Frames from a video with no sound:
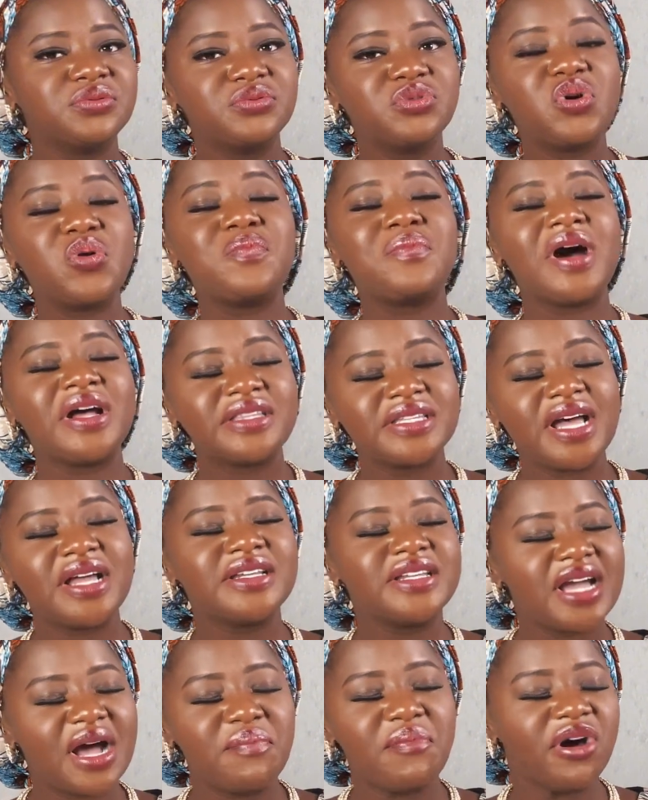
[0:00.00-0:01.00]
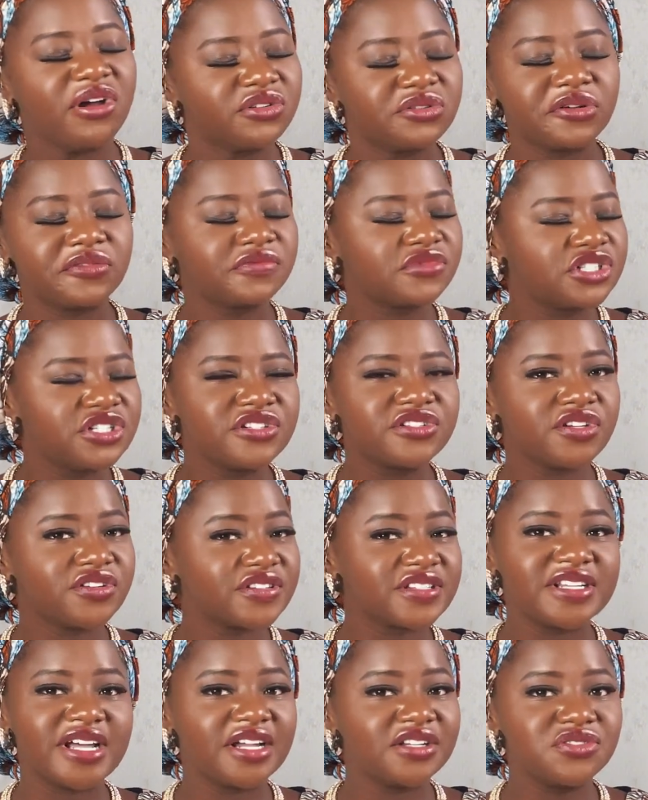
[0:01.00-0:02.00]
No matter the amount of Jesus
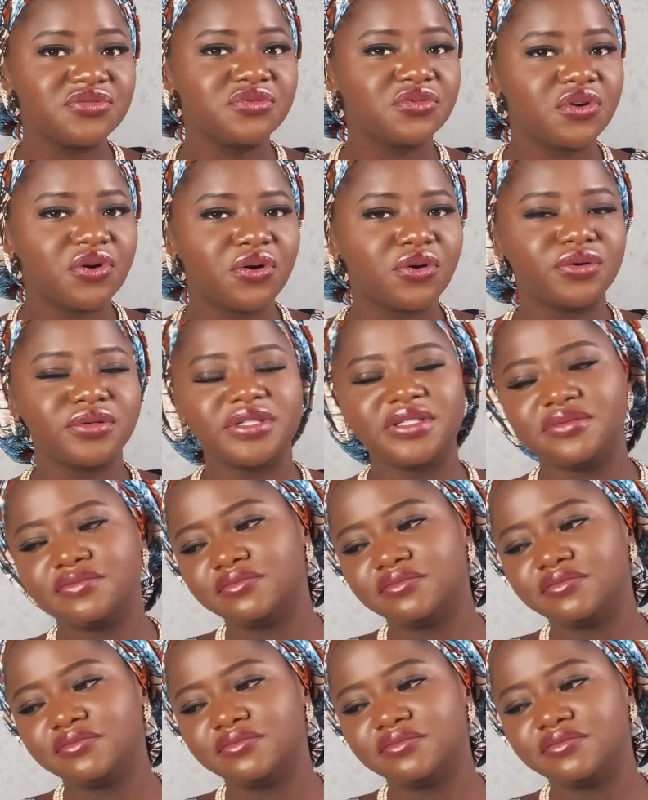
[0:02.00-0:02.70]
that you called.